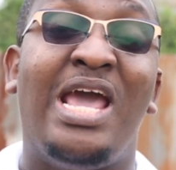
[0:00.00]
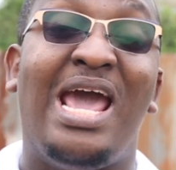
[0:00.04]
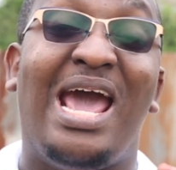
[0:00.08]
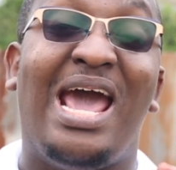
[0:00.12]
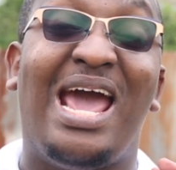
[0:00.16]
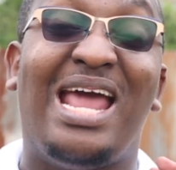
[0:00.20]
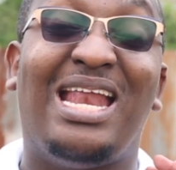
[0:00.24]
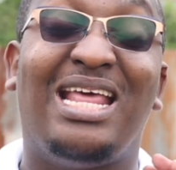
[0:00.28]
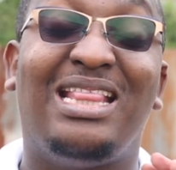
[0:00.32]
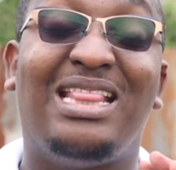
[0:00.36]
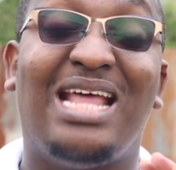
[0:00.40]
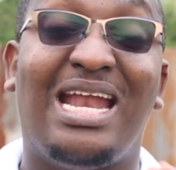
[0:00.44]

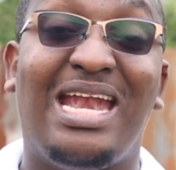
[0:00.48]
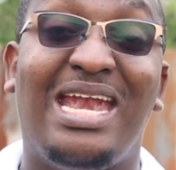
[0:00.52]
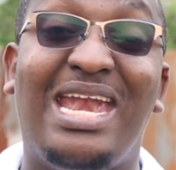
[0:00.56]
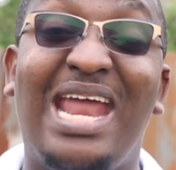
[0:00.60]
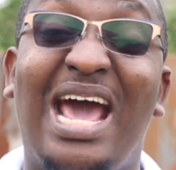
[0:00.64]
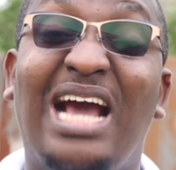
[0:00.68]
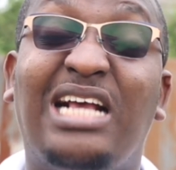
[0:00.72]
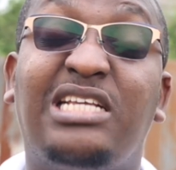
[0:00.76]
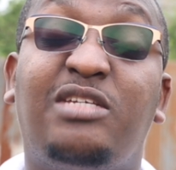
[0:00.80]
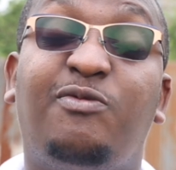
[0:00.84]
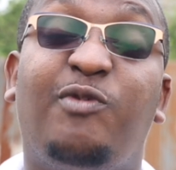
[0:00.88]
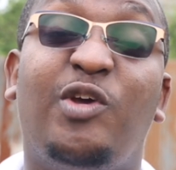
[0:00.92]
And in the
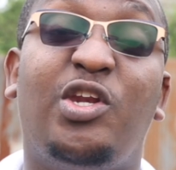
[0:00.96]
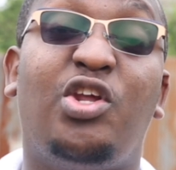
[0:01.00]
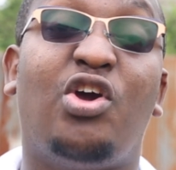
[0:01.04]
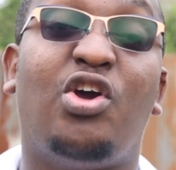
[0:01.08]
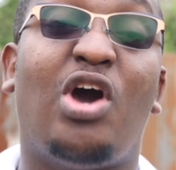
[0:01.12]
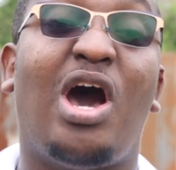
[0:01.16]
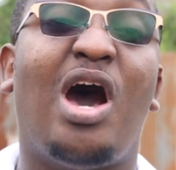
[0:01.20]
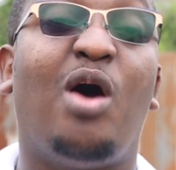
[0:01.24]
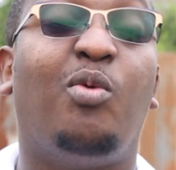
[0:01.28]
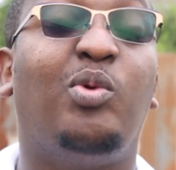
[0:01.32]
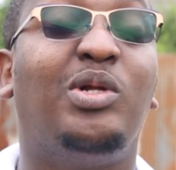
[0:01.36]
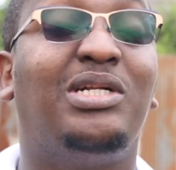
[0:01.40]
next video,
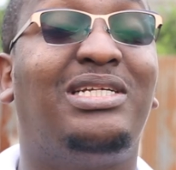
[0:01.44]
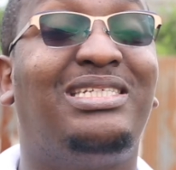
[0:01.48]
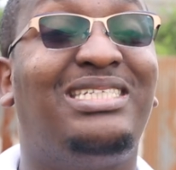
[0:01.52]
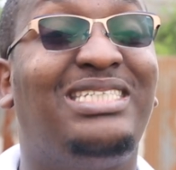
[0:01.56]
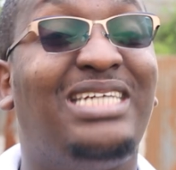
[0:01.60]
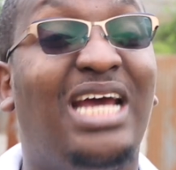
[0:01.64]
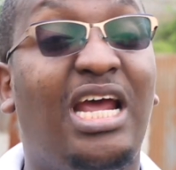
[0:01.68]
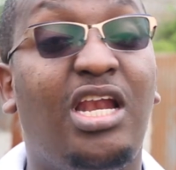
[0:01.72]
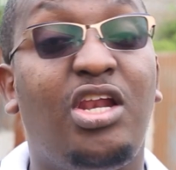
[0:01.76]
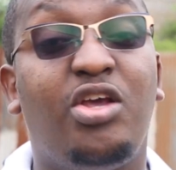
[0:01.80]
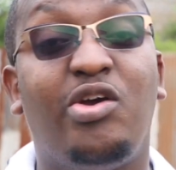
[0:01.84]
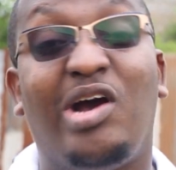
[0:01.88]
I will
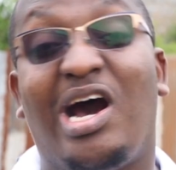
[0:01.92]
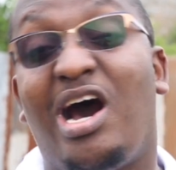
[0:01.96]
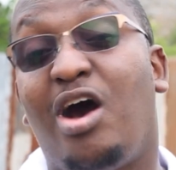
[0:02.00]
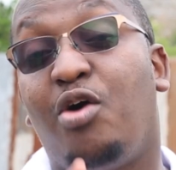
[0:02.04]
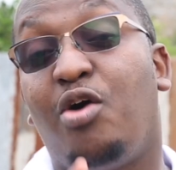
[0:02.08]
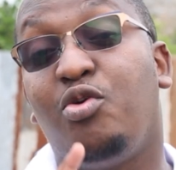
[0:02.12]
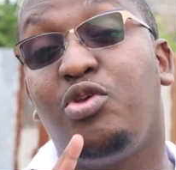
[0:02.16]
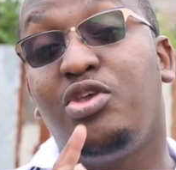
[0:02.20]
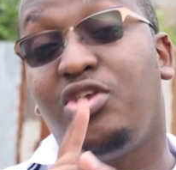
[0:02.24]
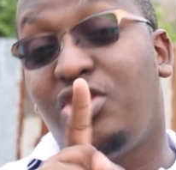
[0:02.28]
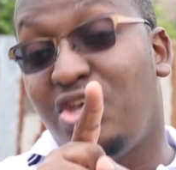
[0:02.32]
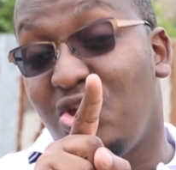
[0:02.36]
tell you
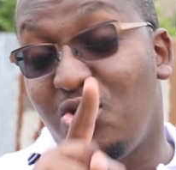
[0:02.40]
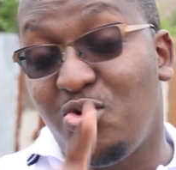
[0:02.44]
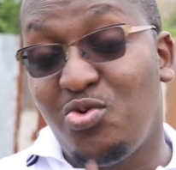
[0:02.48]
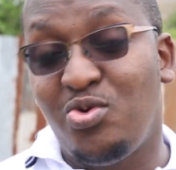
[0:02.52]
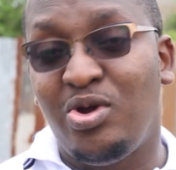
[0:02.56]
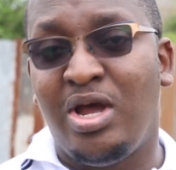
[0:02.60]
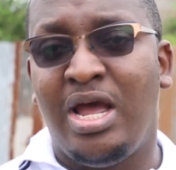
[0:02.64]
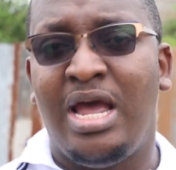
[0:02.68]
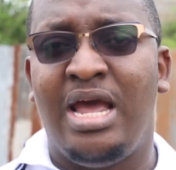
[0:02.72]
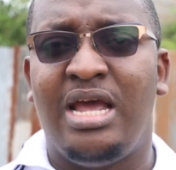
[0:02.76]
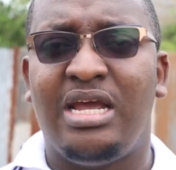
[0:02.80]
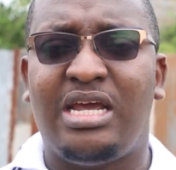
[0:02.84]
how you
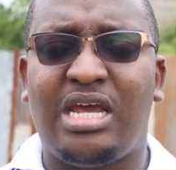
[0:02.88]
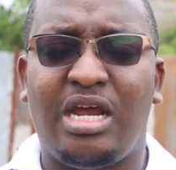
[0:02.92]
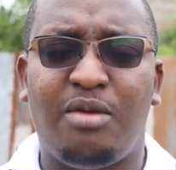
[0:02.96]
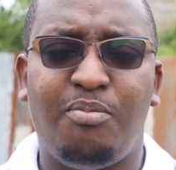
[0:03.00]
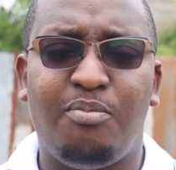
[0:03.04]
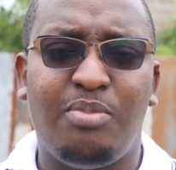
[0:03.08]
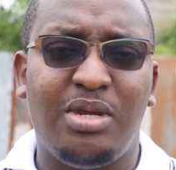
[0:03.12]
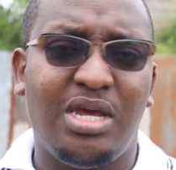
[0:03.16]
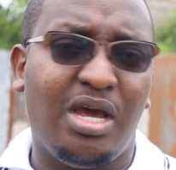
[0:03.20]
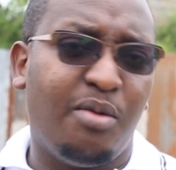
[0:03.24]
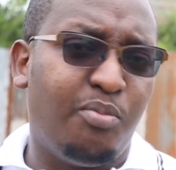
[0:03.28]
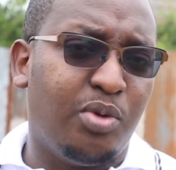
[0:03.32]
can
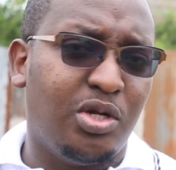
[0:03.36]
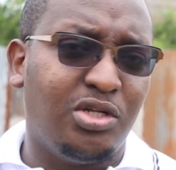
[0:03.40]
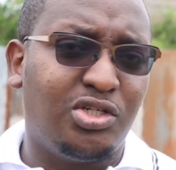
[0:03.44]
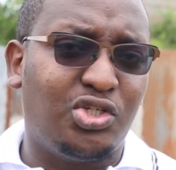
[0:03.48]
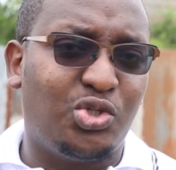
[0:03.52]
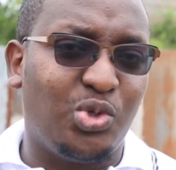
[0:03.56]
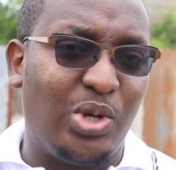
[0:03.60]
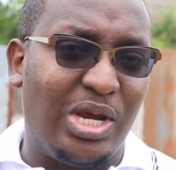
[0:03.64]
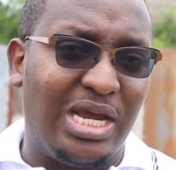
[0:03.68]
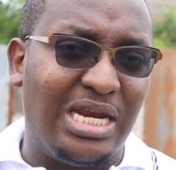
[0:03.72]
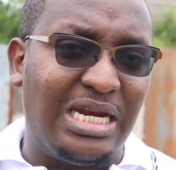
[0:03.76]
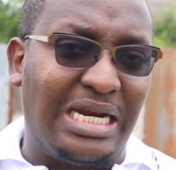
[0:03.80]
be able
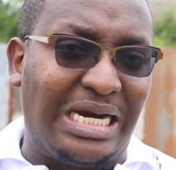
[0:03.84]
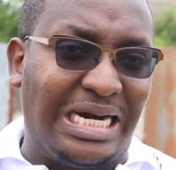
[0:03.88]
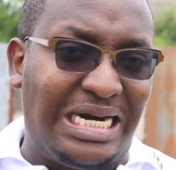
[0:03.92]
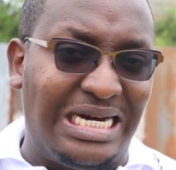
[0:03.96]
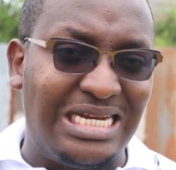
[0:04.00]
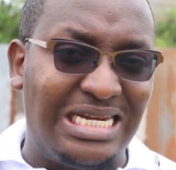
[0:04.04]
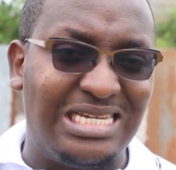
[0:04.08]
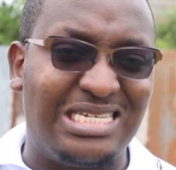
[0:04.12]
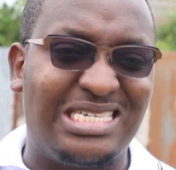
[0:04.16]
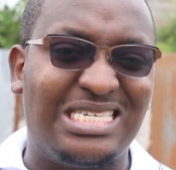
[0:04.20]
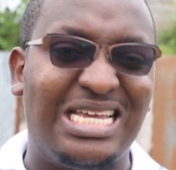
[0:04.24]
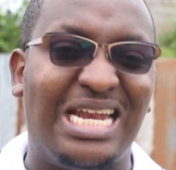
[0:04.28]
to
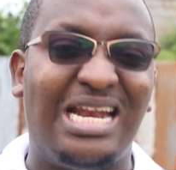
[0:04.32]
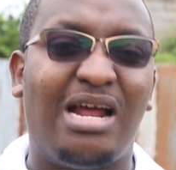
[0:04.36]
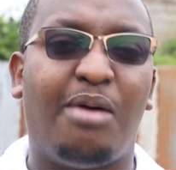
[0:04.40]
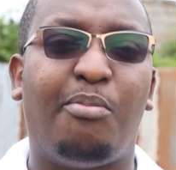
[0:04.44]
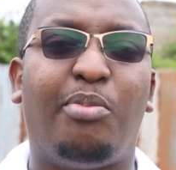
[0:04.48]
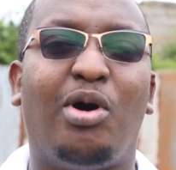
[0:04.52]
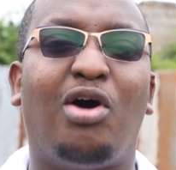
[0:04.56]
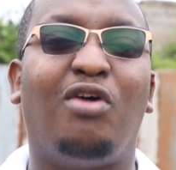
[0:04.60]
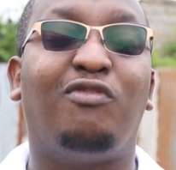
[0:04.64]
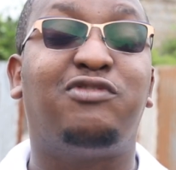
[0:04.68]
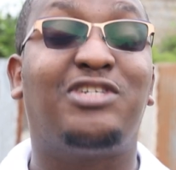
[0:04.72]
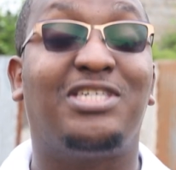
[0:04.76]
increase the
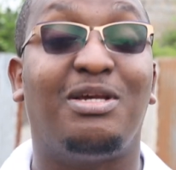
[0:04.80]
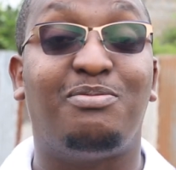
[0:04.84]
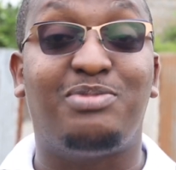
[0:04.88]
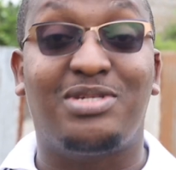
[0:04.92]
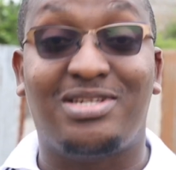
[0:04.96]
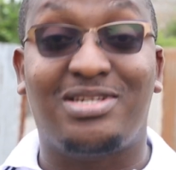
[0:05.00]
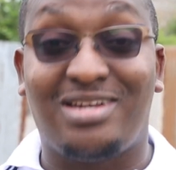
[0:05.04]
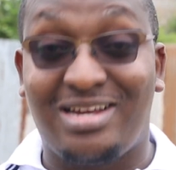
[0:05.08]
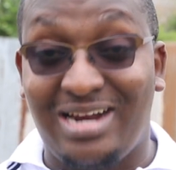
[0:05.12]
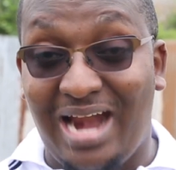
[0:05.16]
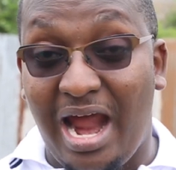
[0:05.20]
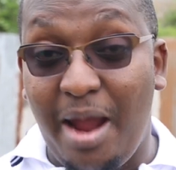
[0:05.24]
number of
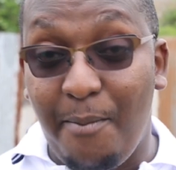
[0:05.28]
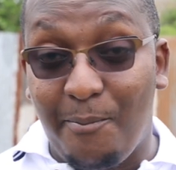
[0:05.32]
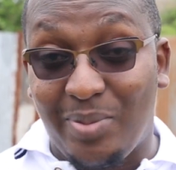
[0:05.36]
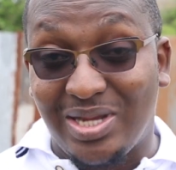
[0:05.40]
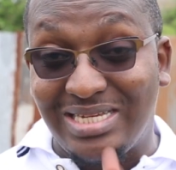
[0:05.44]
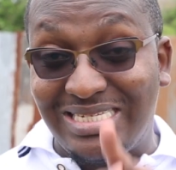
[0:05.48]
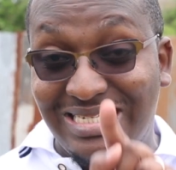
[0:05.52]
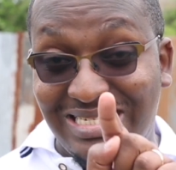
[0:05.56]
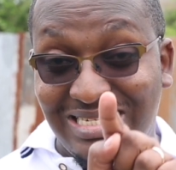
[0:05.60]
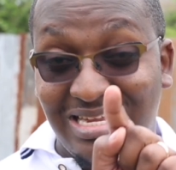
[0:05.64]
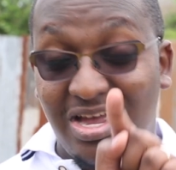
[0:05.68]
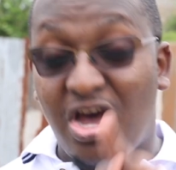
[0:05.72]

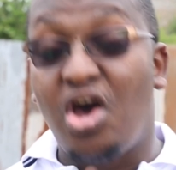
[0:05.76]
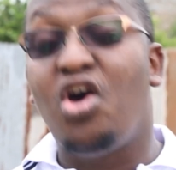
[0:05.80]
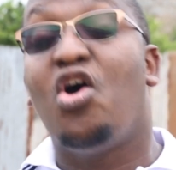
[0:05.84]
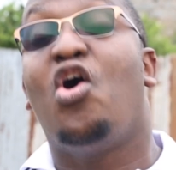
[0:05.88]
subscribers